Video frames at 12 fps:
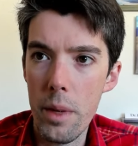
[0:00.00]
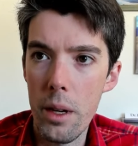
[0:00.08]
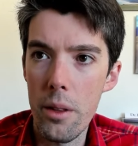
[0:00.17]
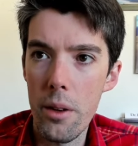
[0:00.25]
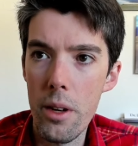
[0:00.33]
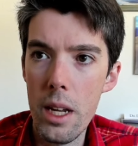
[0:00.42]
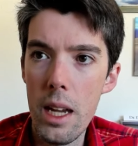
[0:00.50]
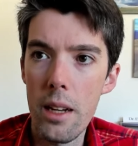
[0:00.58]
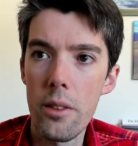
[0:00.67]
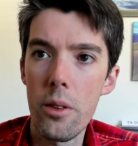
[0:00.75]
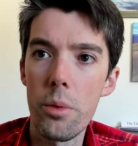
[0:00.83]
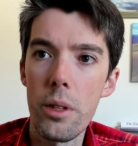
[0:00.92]
Are the Hurricane
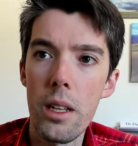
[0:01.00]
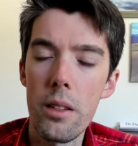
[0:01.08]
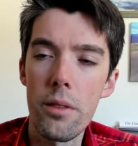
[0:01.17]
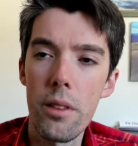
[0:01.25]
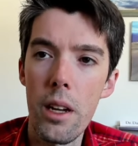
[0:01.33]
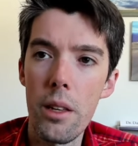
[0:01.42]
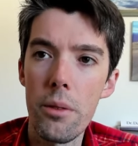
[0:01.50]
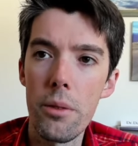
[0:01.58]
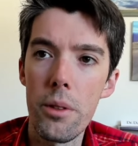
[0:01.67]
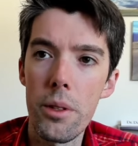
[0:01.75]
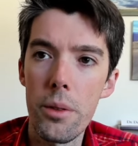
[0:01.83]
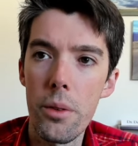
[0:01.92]
Hunter planes flying through
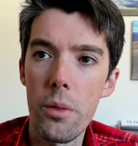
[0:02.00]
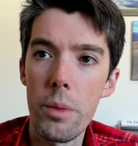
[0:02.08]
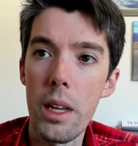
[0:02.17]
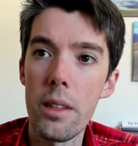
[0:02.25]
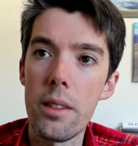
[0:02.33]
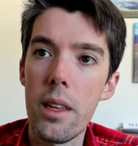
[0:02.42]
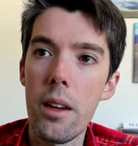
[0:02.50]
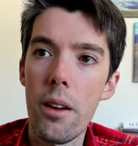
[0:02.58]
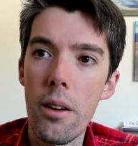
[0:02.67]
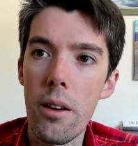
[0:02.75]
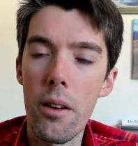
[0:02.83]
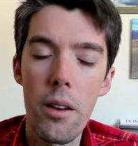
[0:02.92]
the storm? Yes, they
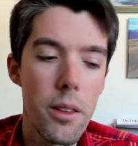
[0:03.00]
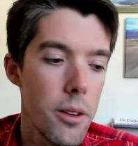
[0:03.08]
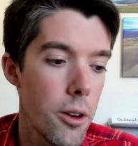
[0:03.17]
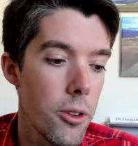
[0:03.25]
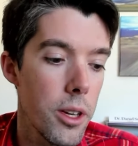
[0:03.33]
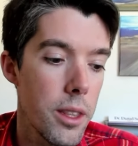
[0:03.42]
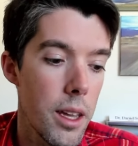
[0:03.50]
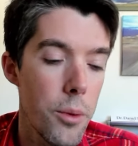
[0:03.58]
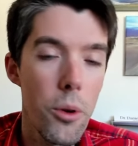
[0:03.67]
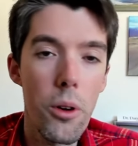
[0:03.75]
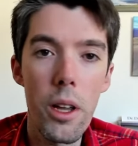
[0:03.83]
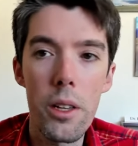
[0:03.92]
are. They, are, they
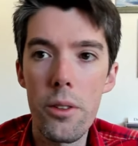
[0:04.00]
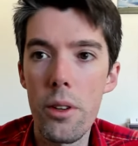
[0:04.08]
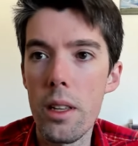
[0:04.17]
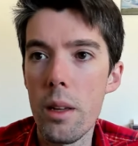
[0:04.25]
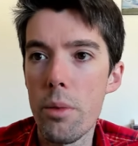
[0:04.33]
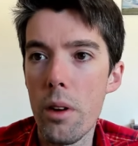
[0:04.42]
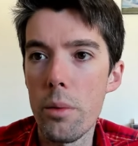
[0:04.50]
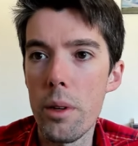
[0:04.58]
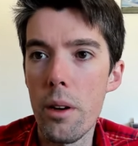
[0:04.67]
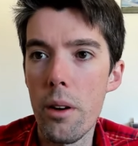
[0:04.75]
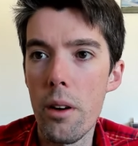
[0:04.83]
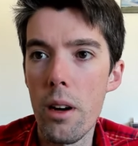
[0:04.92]
were yesterday. They
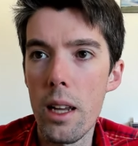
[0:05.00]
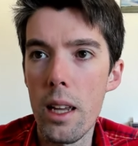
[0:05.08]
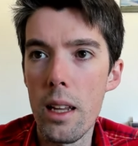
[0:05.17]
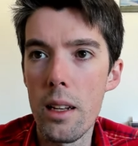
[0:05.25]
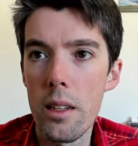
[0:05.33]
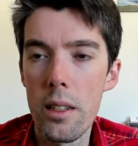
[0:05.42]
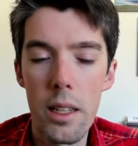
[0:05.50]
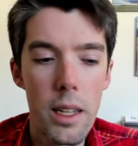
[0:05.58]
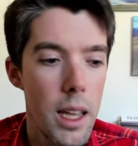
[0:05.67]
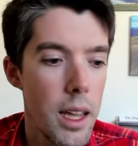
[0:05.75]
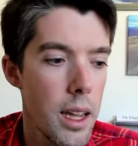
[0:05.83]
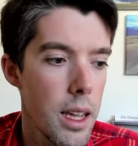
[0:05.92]
probably are again
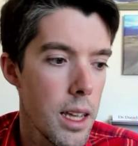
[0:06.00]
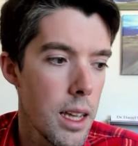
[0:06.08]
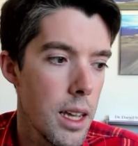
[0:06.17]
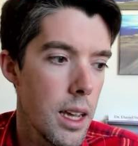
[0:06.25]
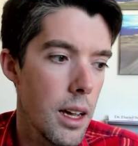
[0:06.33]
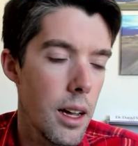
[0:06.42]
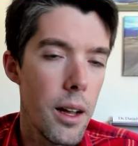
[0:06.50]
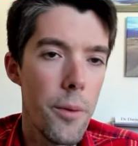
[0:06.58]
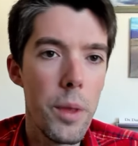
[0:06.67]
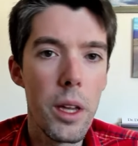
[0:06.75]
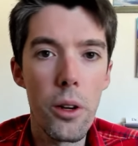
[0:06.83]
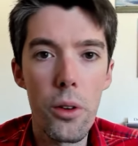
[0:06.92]
today. Uh,
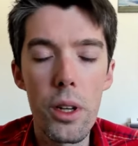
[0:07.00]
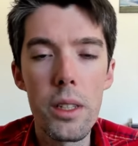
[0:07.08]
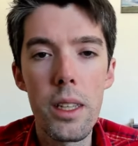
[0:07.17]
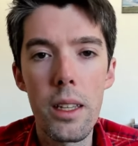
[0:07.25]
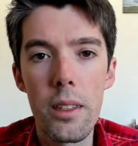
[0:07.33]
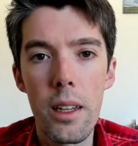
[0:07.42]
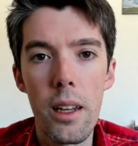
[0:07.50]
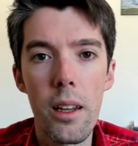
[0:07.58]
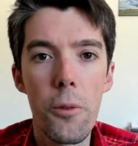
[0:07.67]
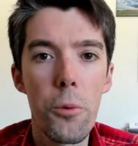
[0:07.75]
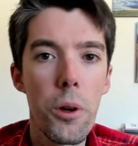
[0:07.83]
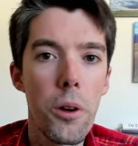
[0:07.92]

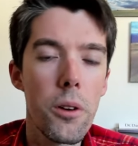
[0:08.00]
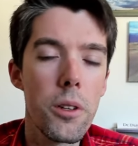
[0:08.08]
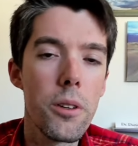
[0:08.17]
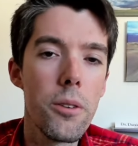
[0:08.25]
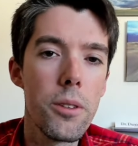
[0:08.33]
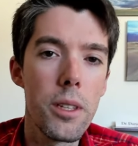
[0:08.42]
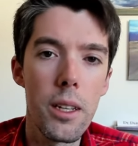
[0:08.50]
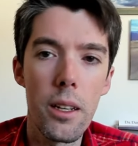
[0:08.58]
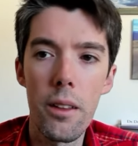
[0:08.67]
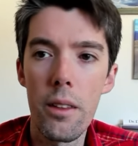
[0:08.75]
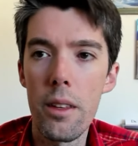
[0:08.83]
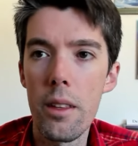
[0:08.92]
increasingly, we are
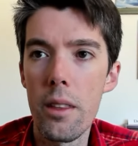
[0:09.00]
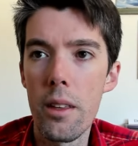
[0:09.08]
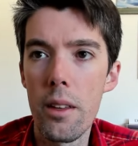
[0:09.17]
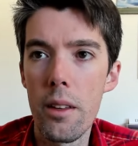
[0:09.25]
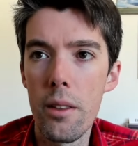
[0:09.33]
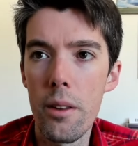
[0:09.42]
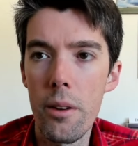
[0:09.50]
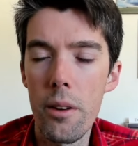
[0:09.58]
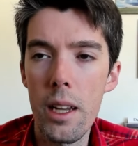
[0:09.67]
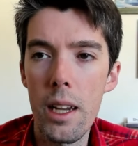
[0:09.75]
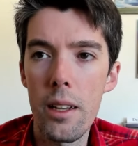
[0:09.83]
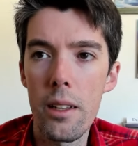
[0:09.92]
using the, the, the,
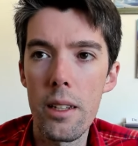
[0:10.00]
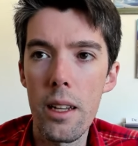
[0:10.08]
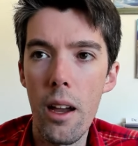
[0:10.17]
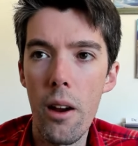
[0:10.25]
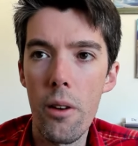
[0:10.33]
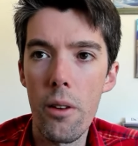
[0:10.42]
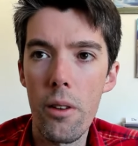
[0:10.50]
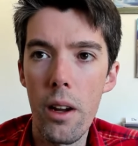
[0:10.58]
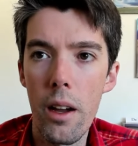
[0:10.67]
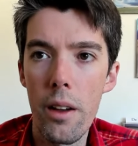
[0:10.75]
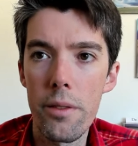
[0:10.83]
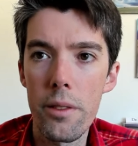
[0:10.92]
hurricane hunting
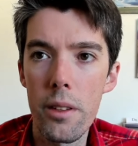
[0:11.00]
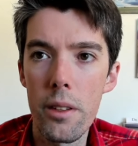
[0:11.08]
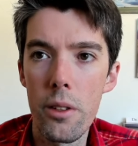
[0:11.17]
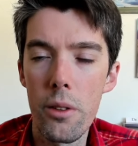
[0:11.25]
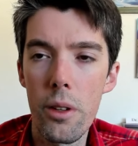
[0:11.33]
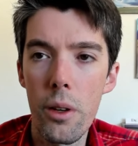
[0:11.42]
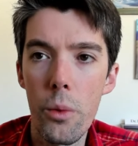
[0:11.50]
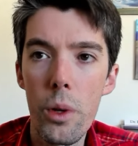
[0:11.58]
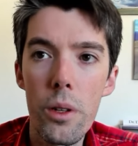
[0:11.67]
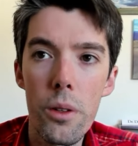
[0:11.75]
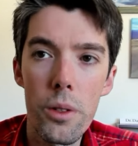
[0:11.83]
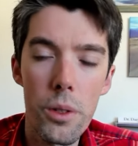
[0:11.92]
aircraft during
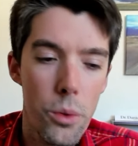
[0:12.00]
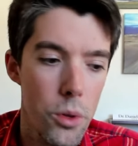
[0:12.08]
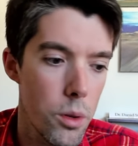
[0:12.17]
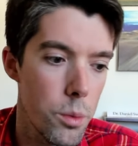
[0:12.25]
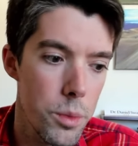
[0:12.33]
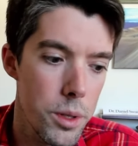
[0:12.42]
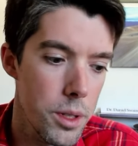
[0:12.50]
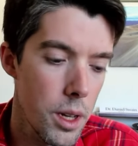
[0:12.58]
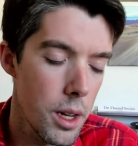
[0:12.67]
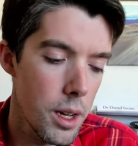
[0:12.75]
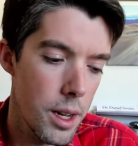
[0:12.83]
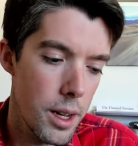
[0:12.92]
winter storms
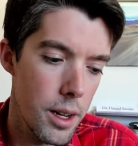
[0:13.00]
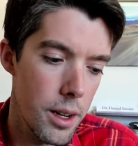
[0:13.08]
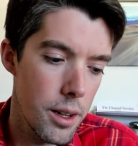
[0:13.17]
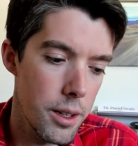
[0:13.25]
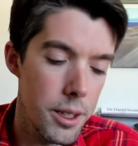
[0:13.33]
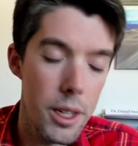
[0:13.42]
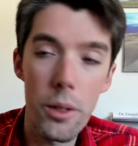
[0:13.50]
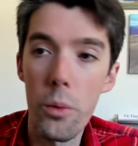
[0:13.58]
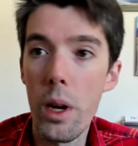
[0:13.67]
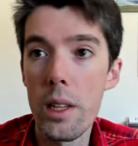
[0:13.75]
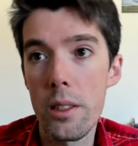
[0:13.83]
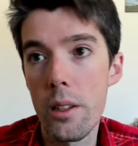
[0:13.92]
uh, along the
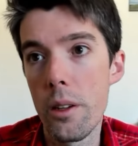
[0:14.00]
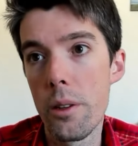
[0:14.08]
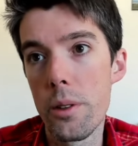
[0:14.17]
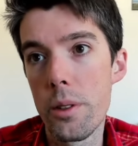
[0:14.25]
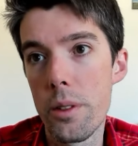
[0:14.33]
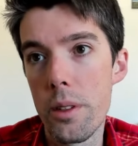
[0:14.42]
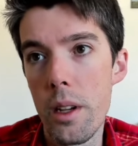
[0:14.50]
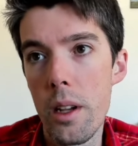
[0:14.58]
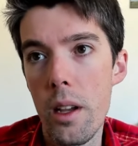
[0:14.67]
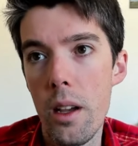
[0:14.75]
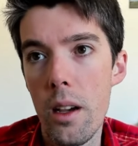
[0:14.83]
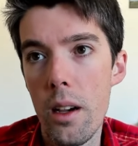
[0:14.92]
west coast
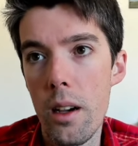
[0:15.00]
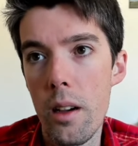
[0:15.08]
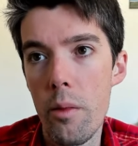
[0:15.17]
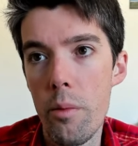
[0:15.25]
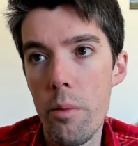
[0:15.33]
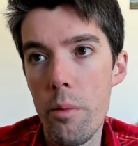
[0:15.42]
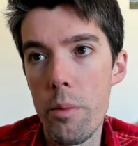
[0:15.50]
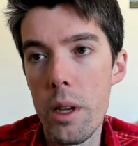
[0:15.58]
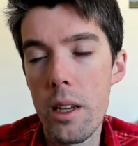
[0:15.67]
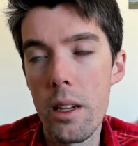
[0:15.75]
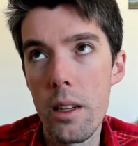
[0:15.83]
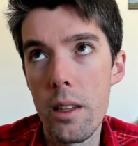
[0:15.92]
uh,
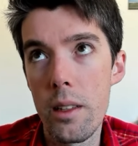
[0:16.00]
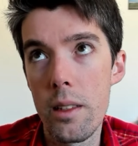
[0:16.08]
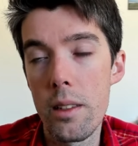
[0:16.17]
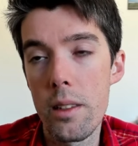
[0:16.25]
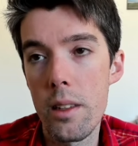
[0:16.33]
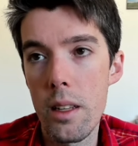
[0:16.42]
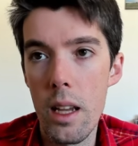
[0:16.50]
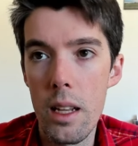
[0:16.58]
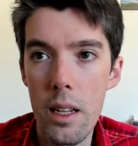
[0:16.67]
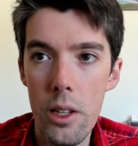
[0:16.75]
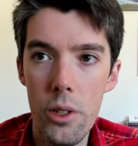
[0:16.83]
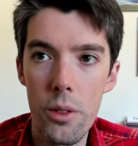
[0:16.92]
because
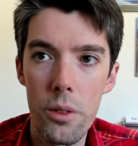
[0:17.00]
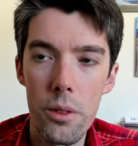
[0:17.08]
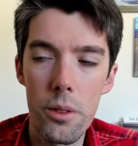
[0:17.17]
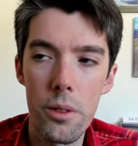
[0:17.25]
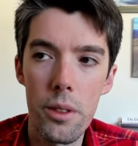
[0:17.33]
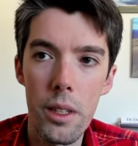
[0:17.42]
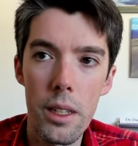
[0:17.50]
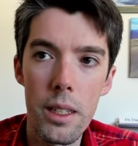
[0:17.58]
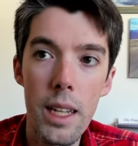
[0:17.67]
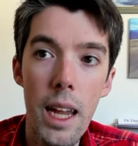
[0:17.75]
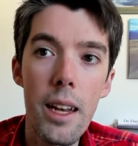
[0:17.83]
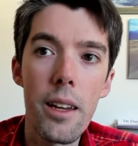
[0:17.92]
additional uh,
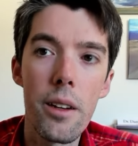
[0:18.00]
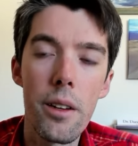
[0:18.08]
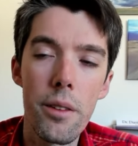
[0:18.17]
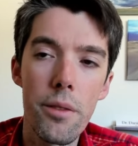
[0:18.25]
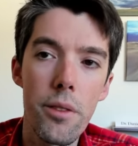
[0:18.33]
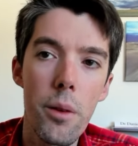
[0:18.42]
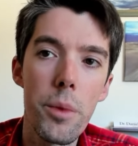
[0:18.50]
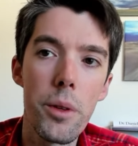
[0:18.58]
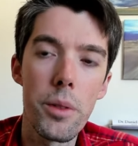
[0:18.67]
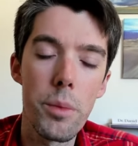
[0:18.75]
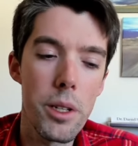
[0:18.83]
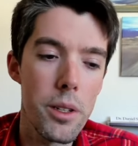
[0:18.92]
data from
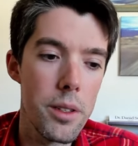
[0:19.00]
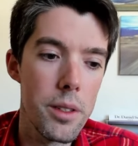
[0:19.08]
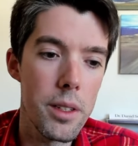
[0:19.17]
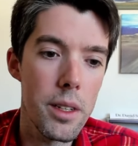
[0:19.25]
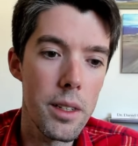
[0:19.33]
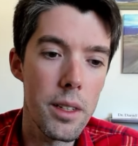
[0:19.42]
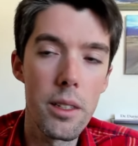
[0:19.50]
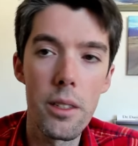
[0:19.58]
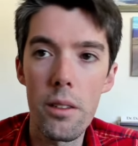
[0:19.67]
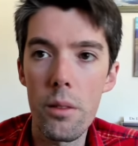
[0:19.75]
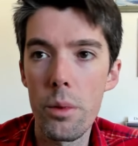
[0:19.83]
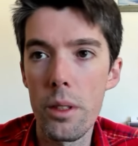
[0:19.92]
those missions can
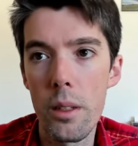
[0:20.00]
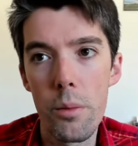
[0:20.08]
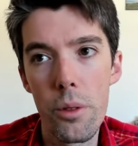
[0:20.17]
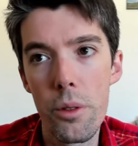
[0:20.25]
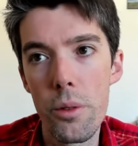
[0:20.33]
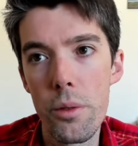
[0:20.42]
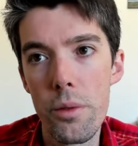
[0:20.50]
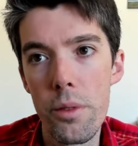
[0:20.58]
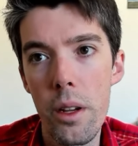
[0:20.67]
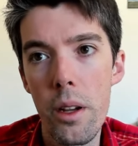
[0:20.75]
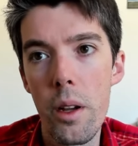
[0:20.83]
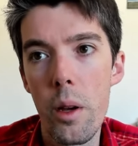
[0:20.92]
considerably improve
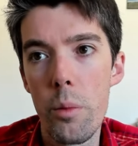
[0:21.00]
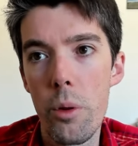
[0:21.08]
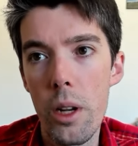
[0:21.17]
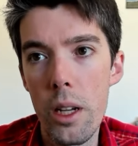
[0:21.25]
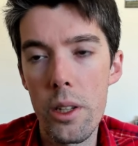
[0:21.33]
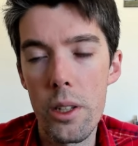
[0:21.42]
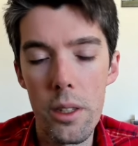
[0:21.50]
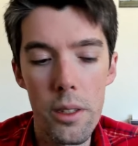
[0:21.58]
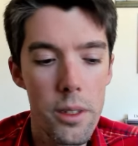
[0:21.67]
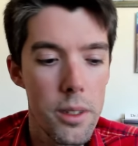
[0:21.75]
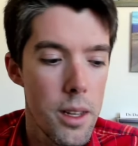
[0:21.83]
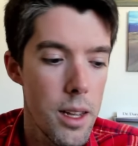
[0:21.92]
predictions.